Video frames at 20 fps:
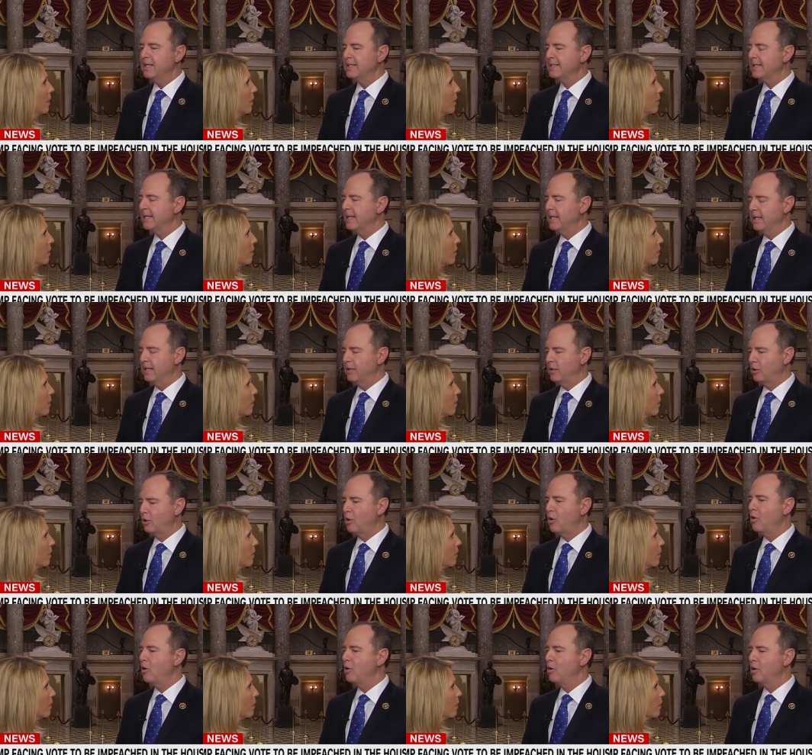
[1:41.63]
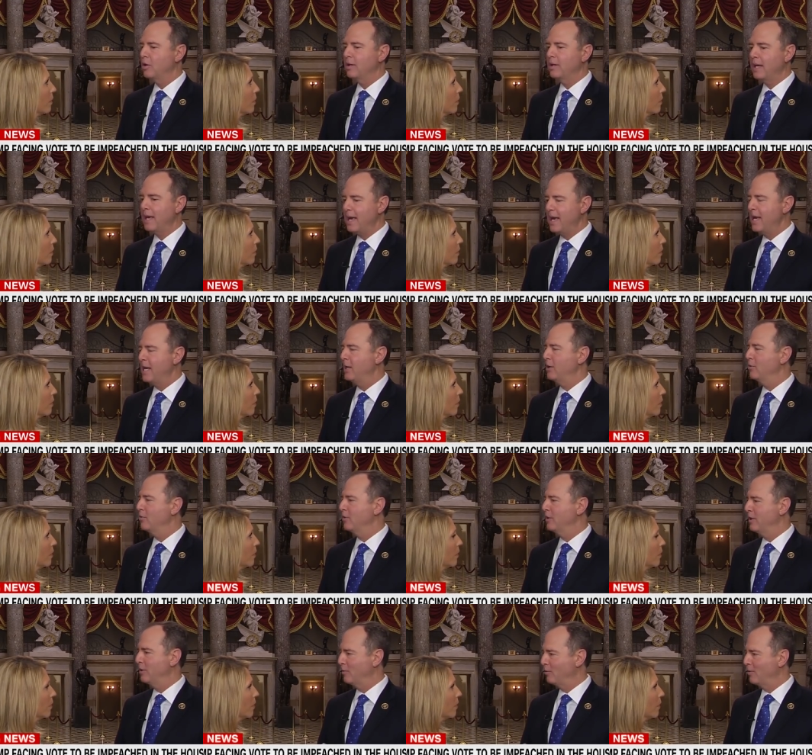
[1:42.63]
is a long,
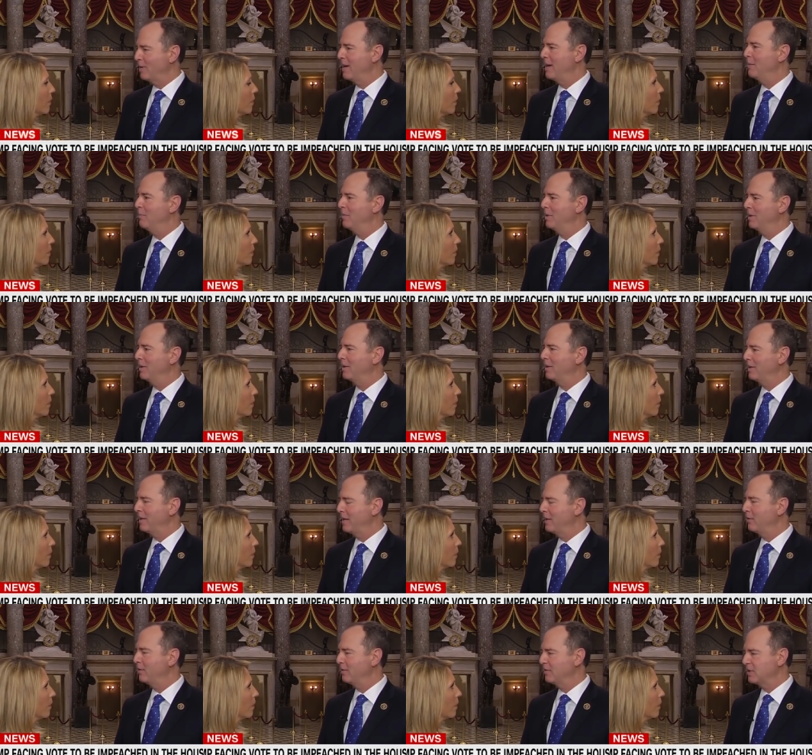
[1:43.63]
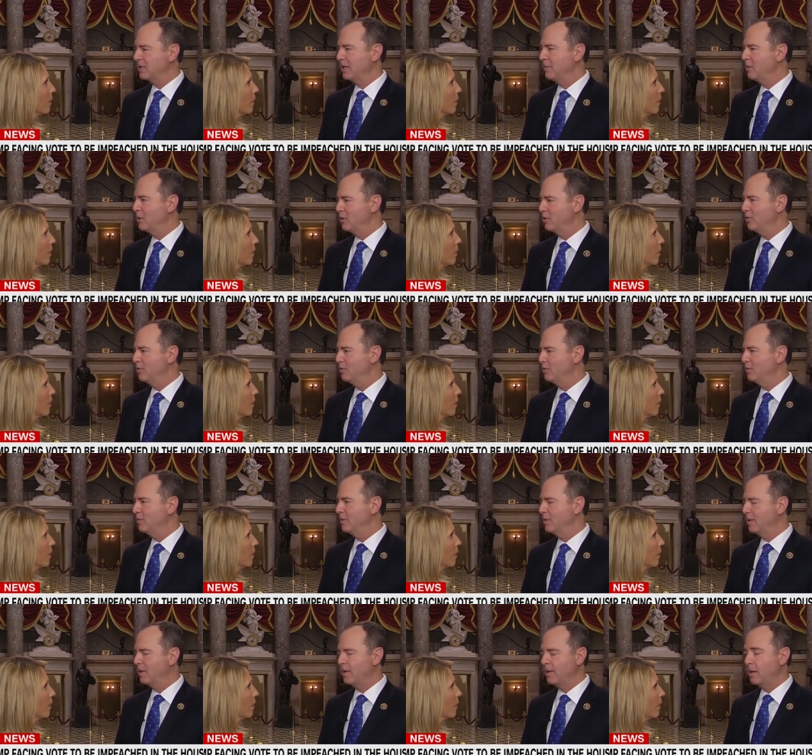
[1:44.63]
angry, rambling letter of someone who
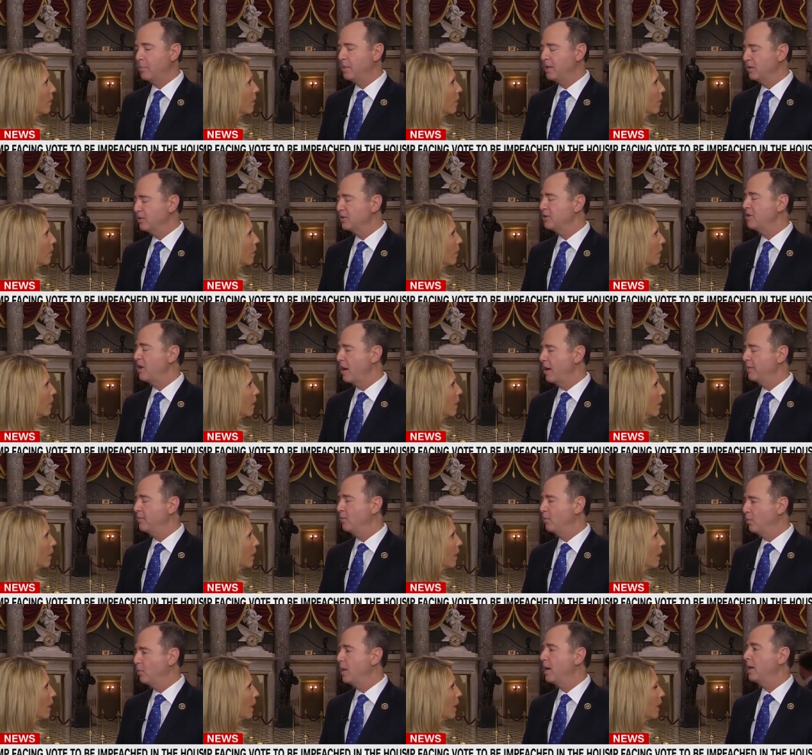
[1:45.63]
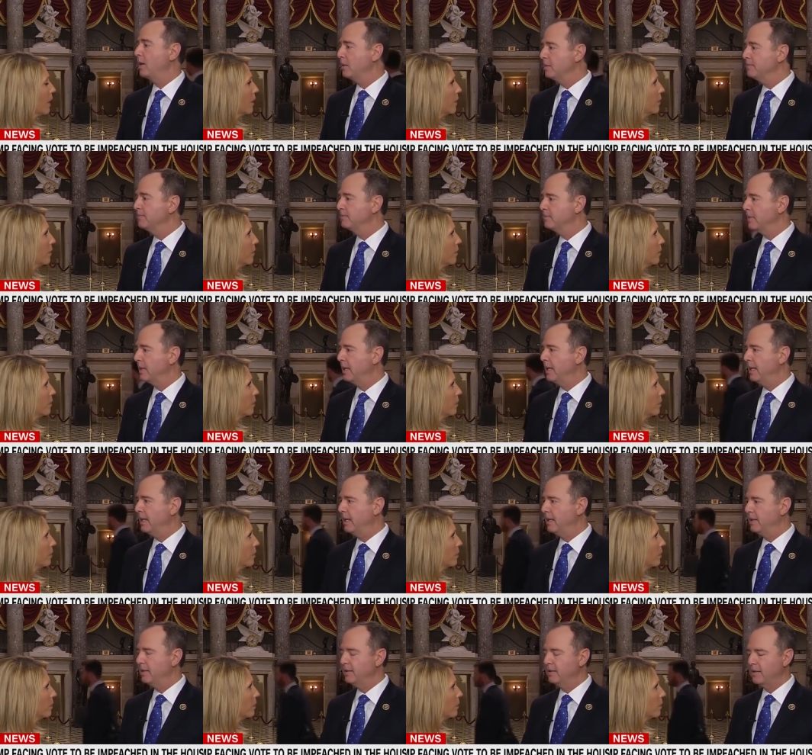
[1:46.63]
appears not well,
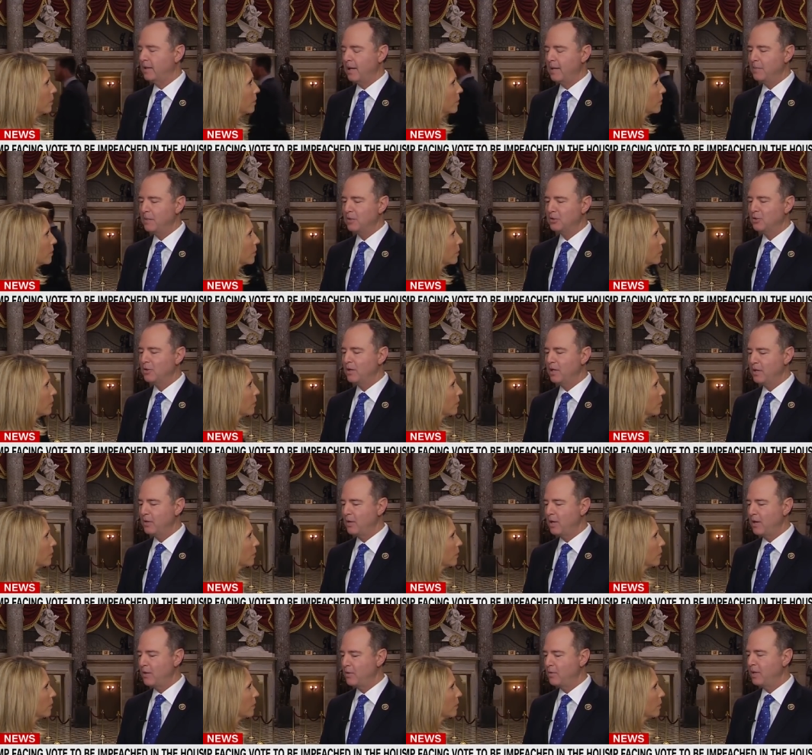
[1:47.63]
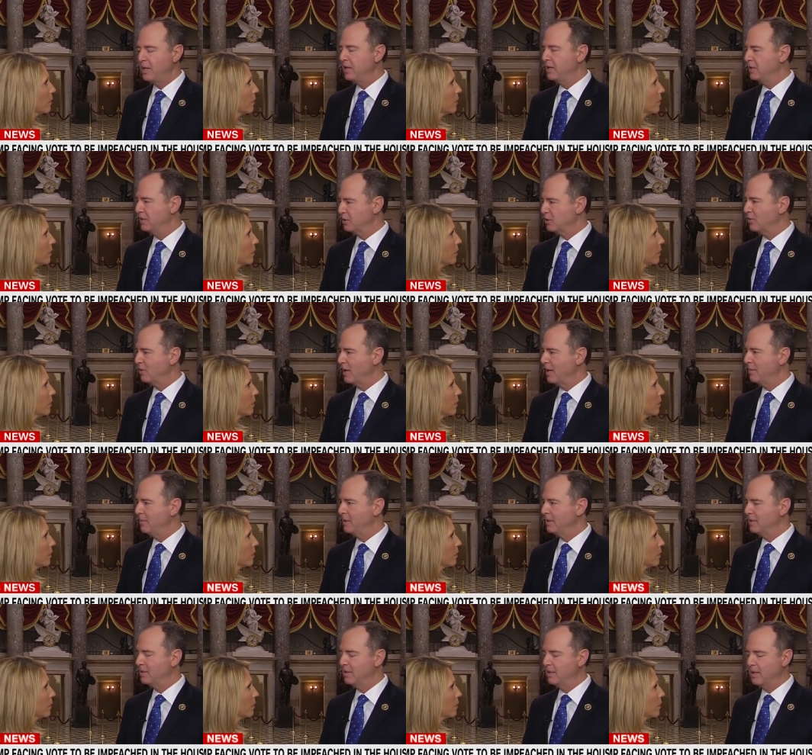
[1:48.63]
and I'm not sure any other way to describe
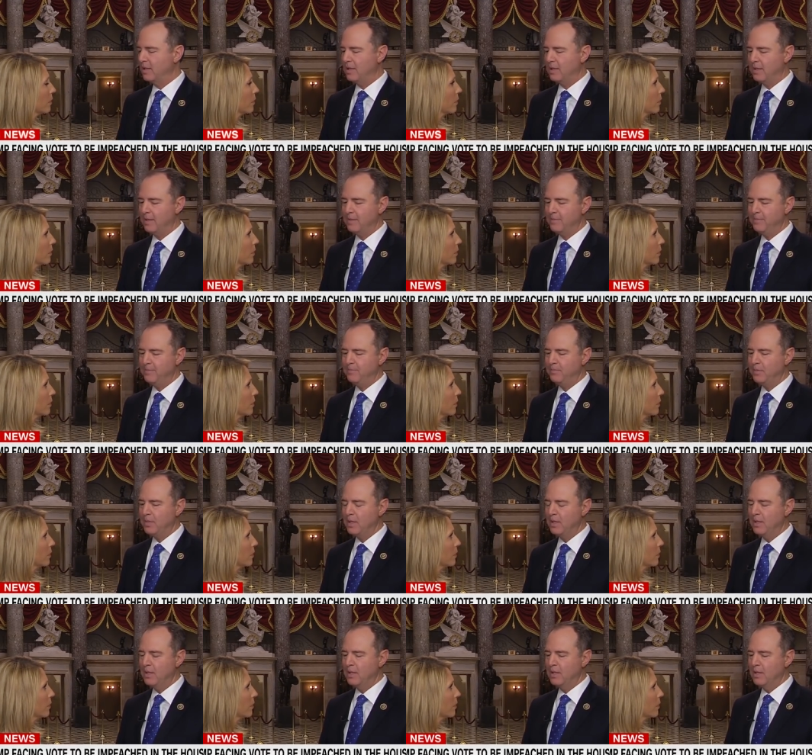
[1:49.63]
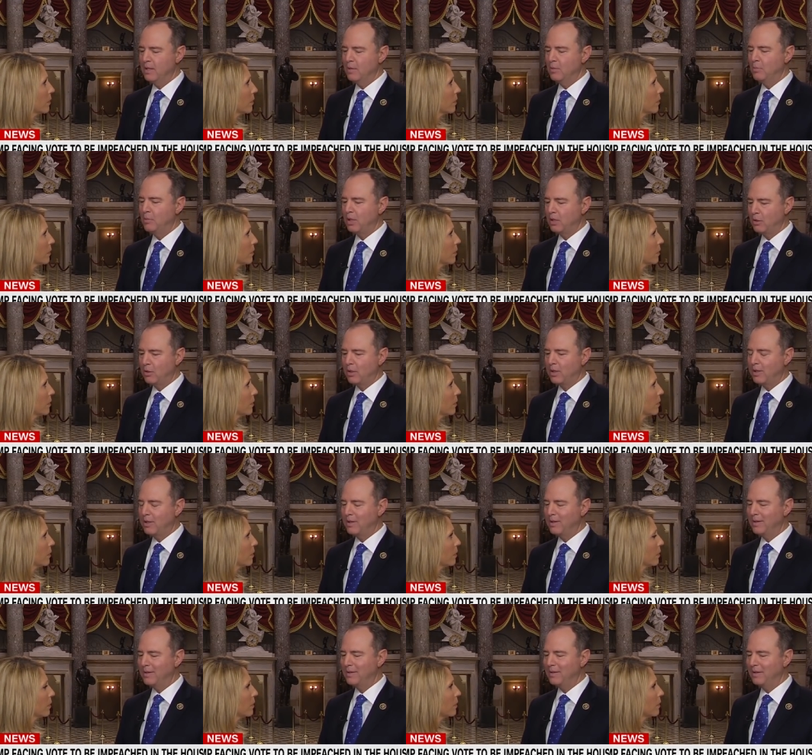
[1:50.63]
it. But look,
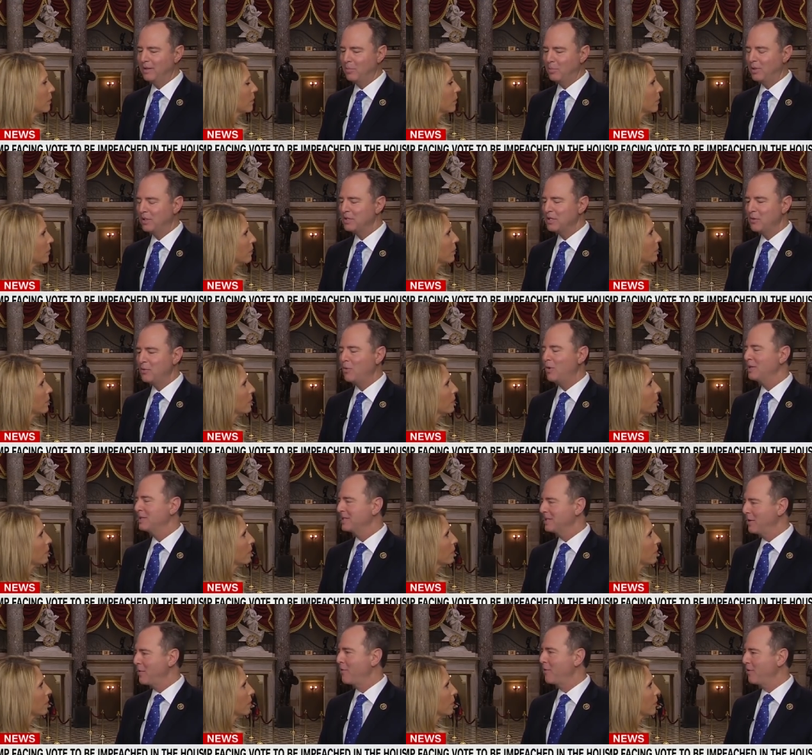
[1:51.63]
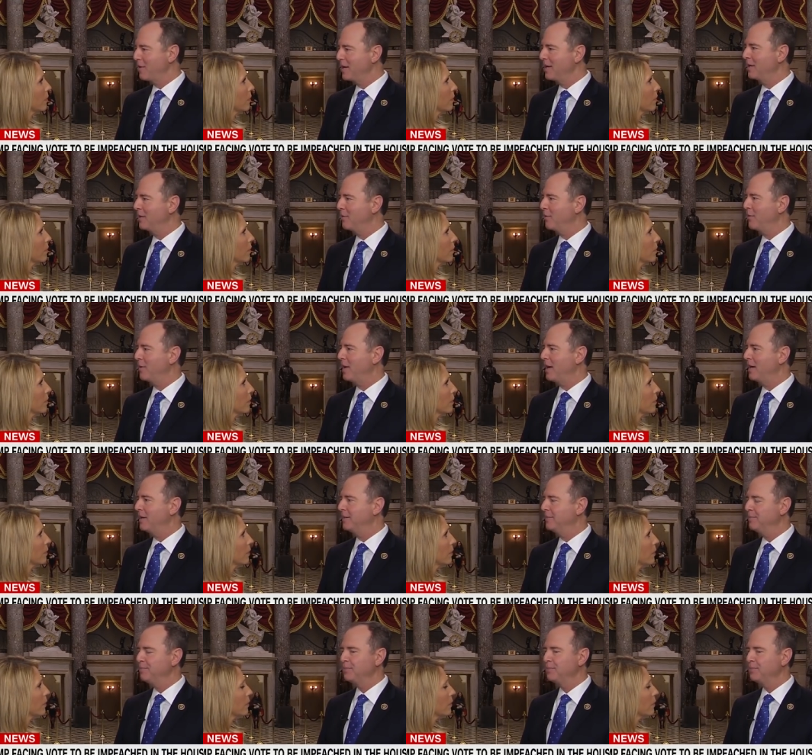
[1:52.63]
the president wants to think that